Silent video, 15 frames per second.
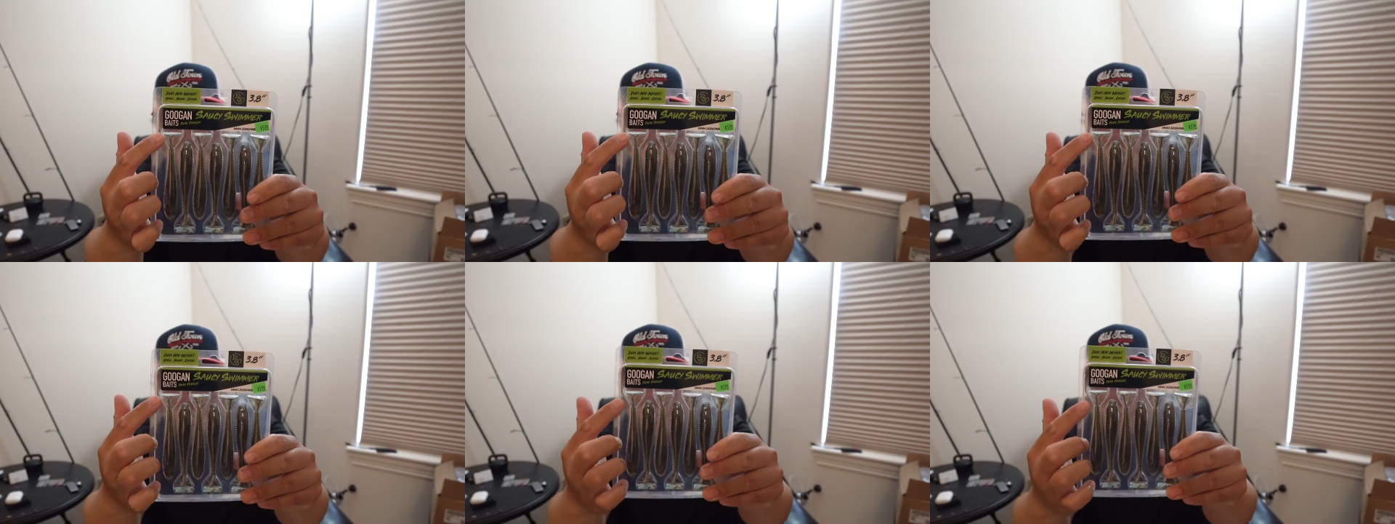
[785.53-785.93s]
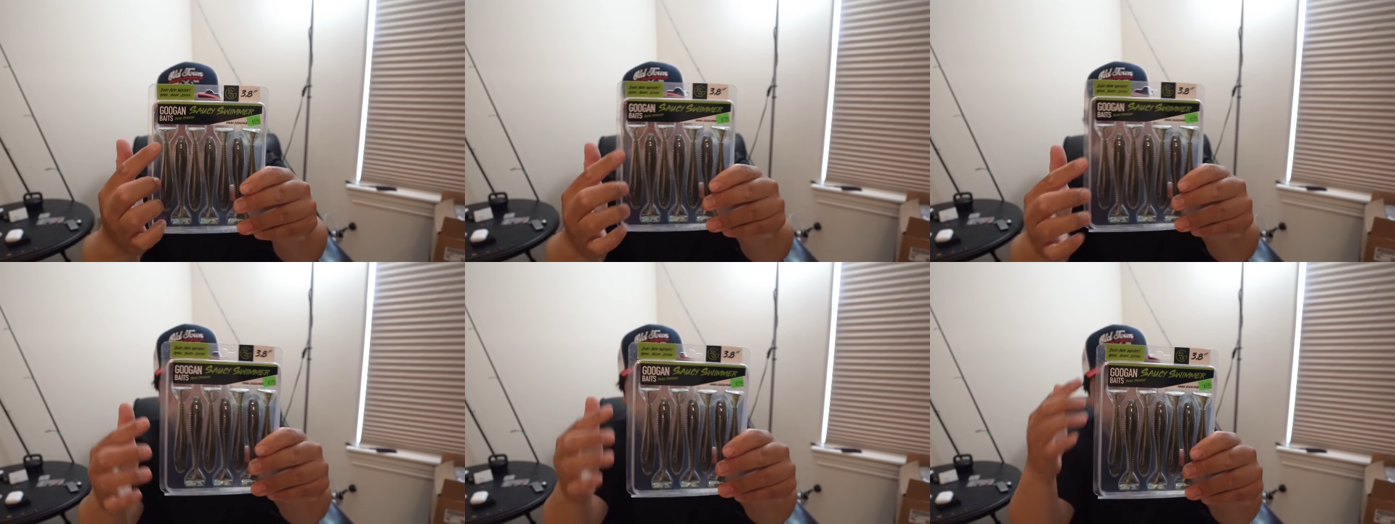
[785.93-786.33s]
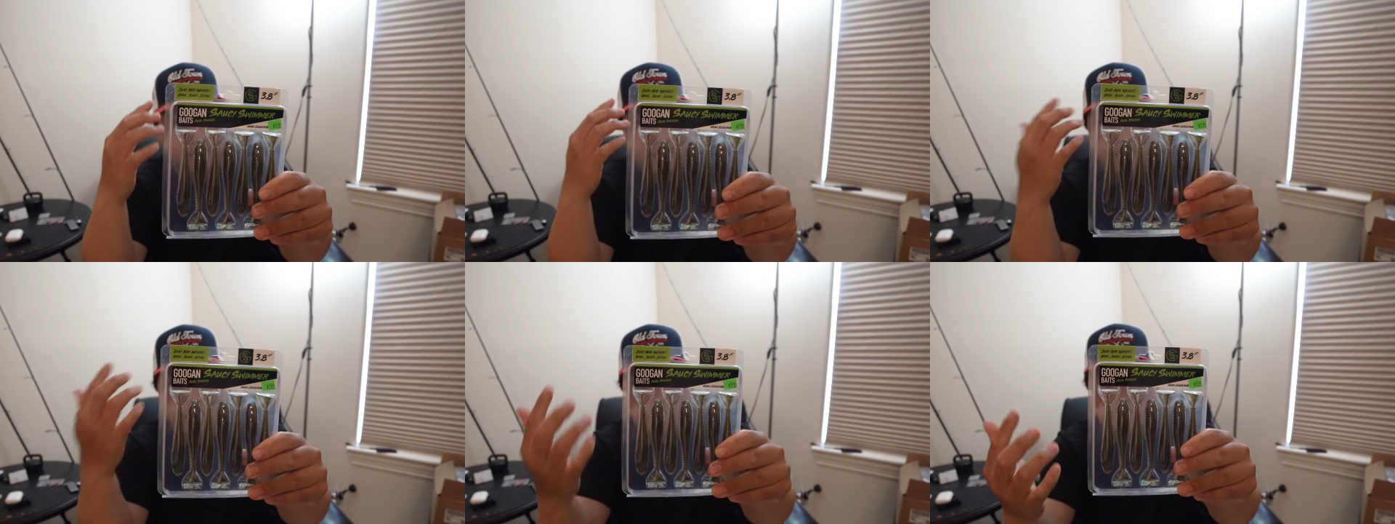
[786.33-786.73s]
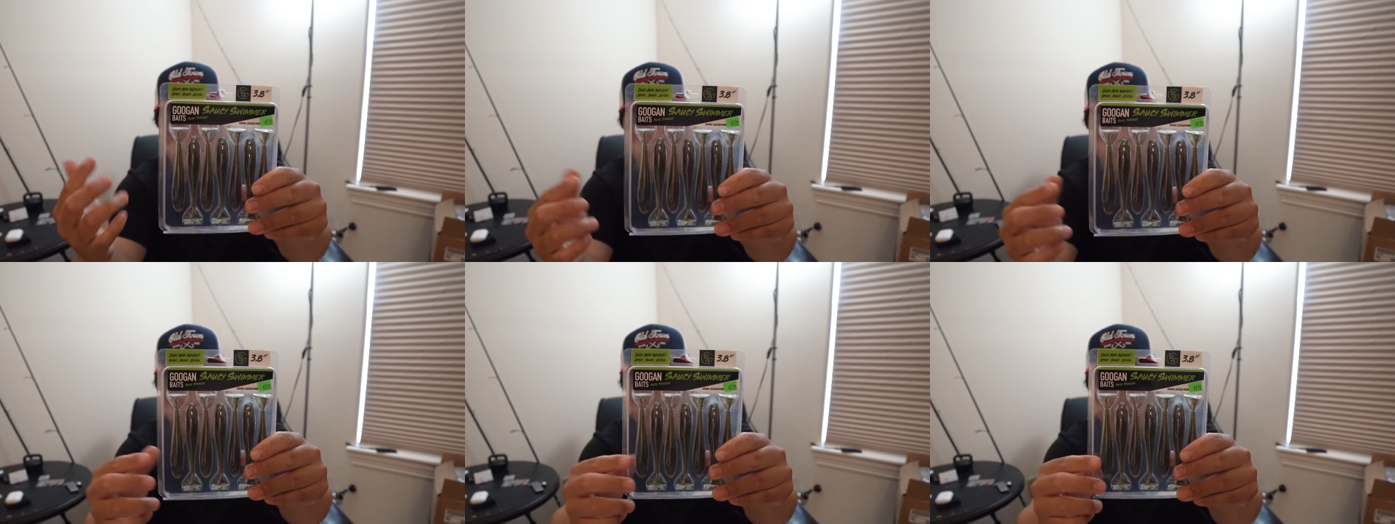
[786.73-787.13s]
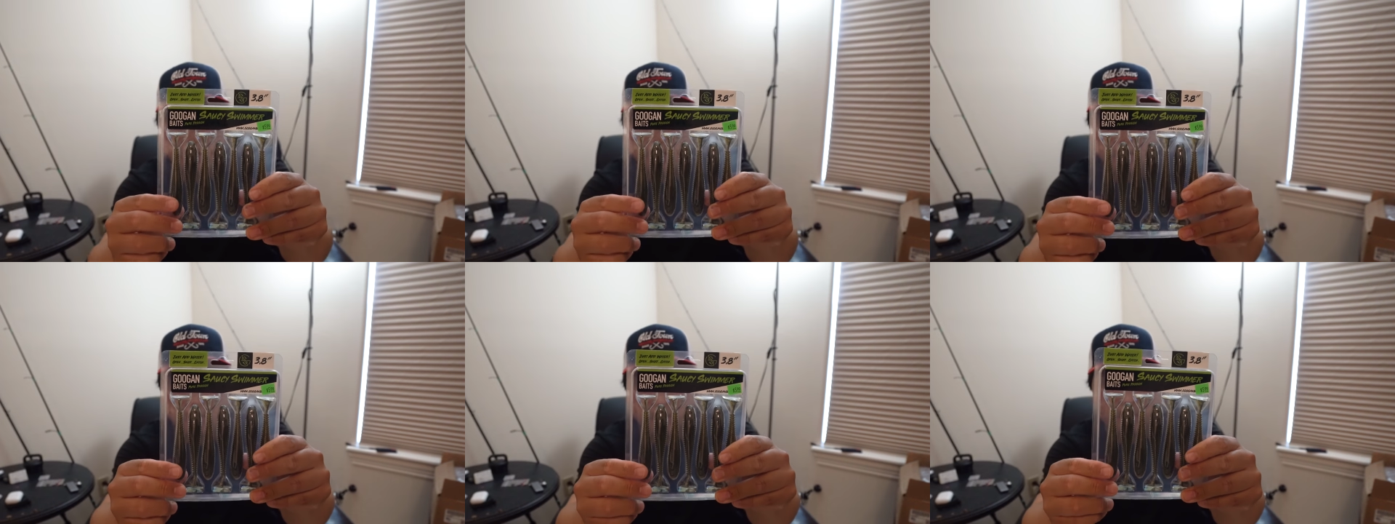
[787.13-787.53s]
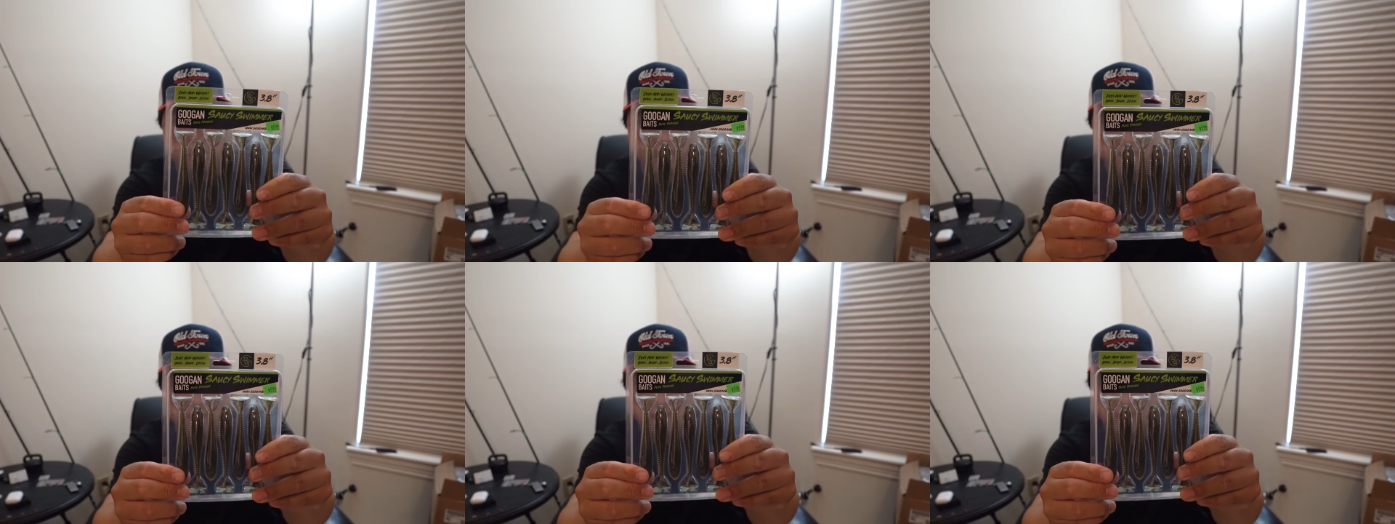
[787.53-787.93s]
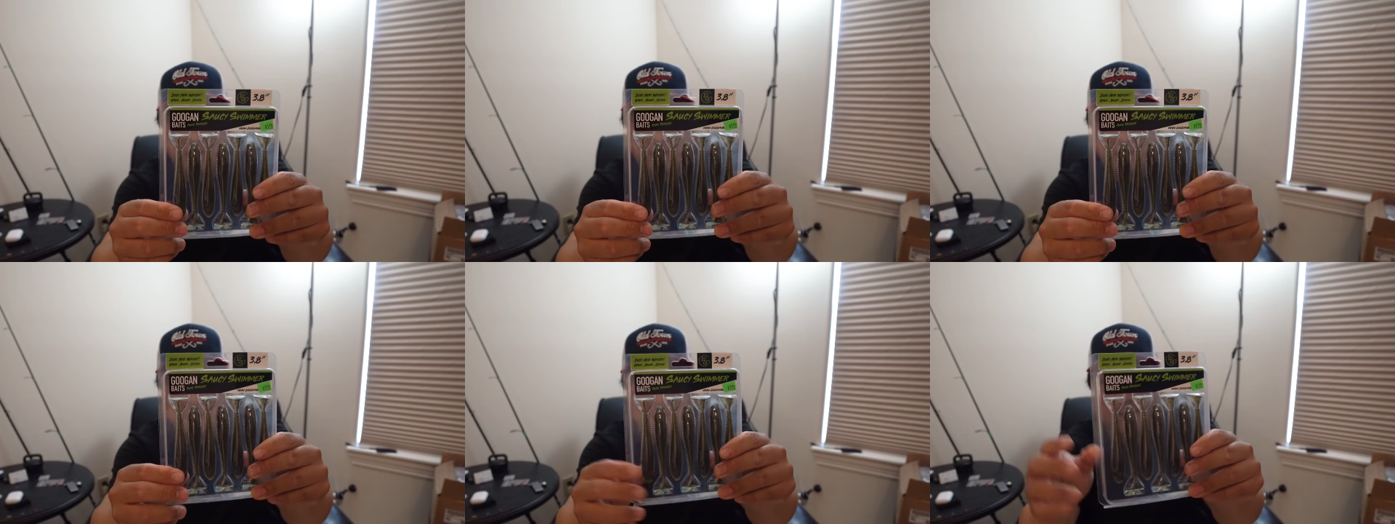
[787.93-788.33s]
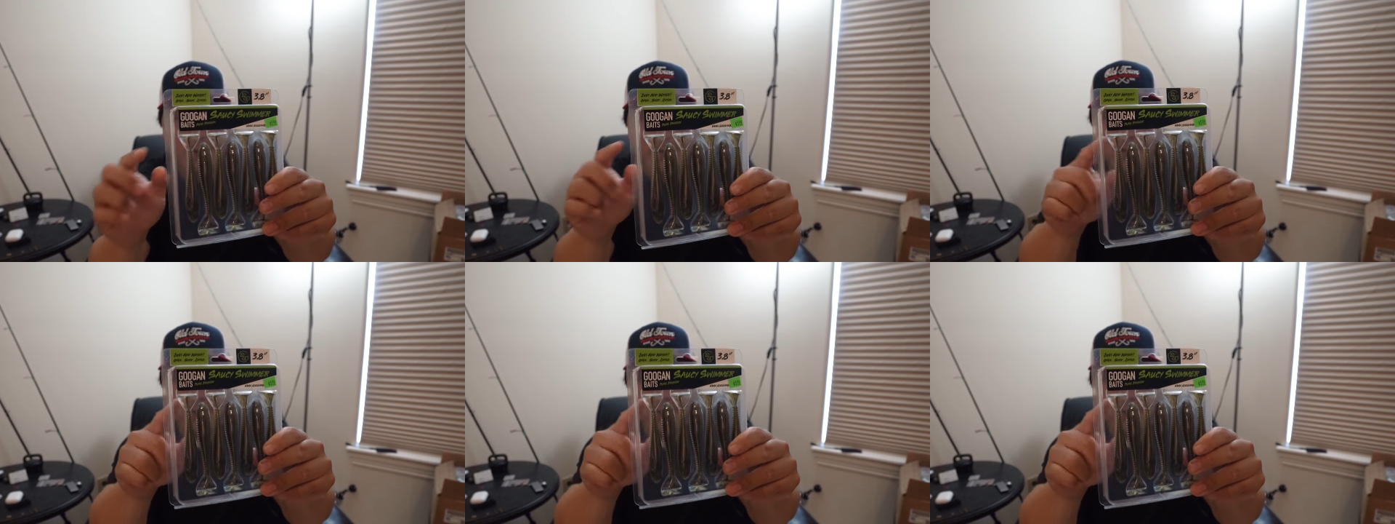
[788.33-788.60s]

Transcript: No face is visible, so there are no lips to read.